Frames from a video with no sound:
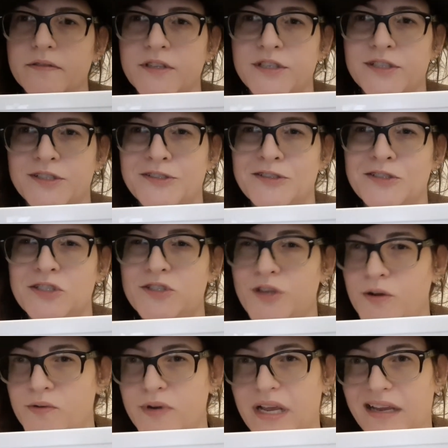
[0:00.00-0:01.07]
the
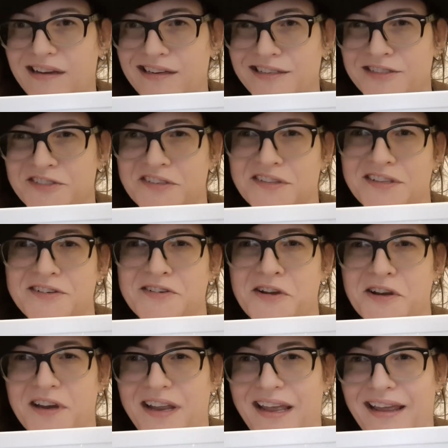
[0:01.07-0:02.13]
Stone Age and the
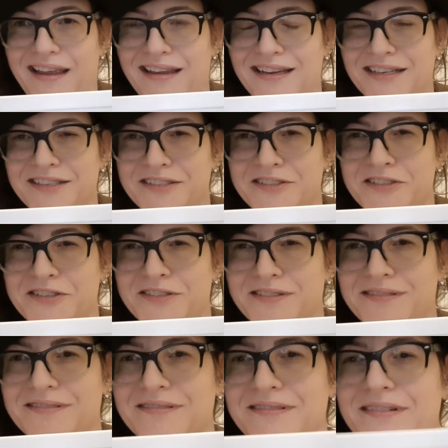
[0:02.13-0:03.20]
Dark Age
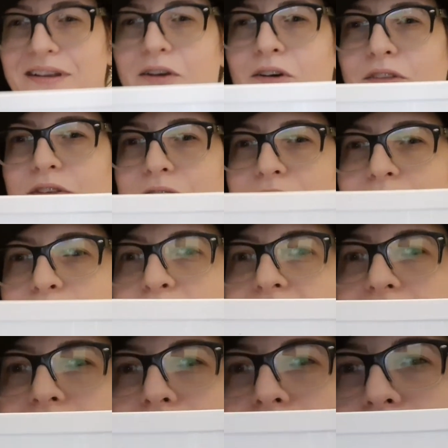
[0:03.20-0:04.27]
and all those,
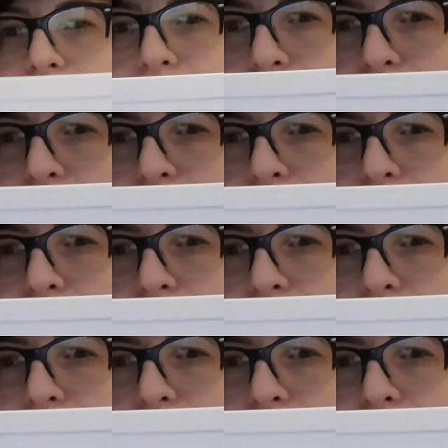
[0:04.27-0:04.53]
but the New